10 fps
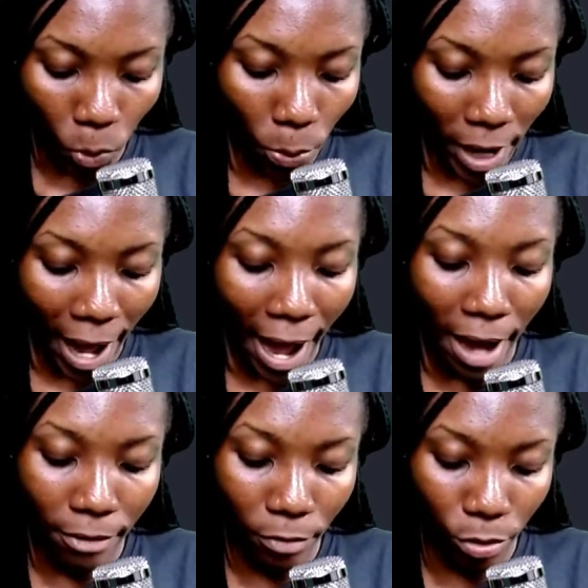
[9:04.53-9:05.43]
at what we
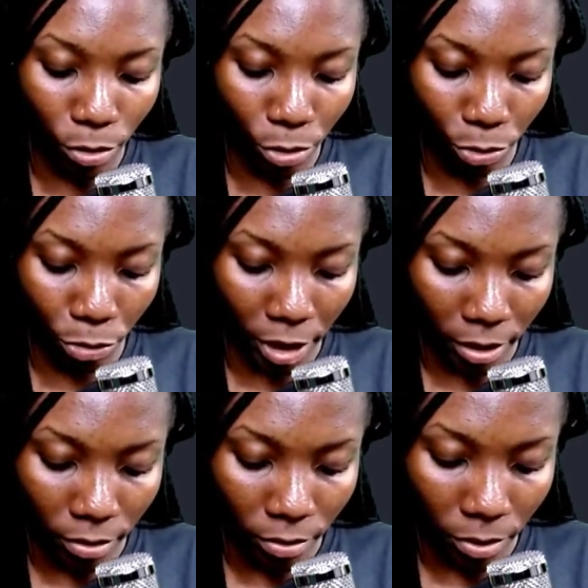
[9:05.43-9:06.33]
have on the
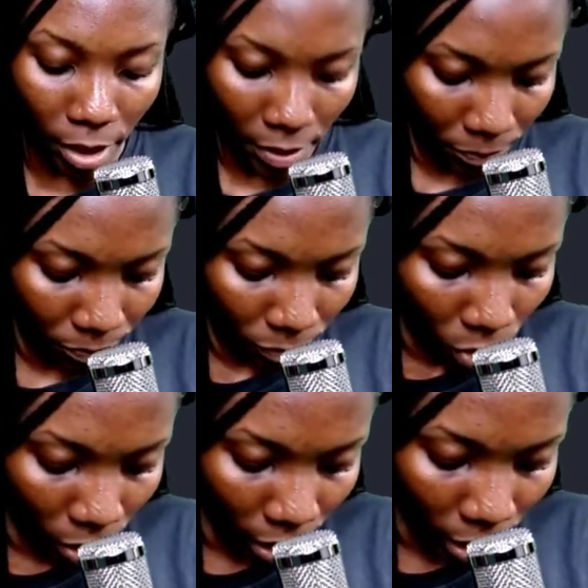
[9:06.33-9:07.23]
screen, okay,
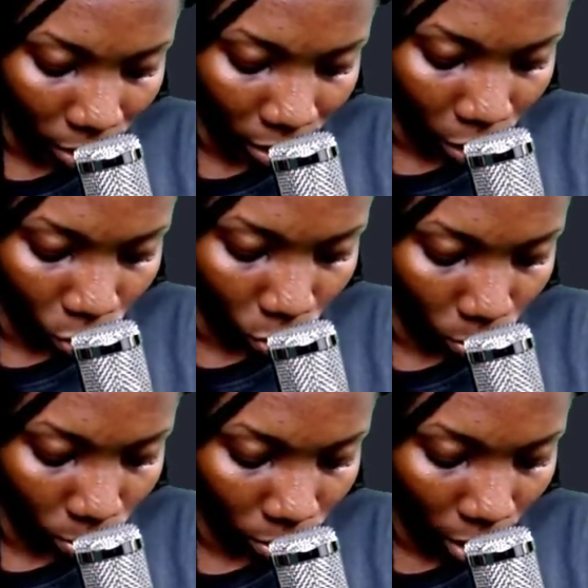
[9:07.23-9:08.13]
let us
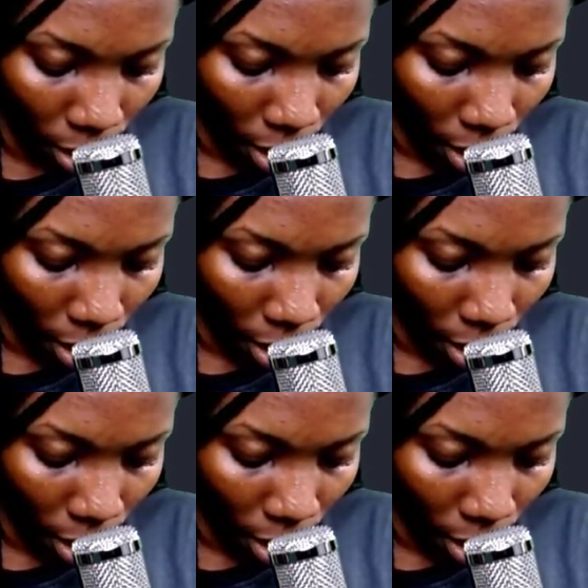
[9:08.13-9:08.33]
ignore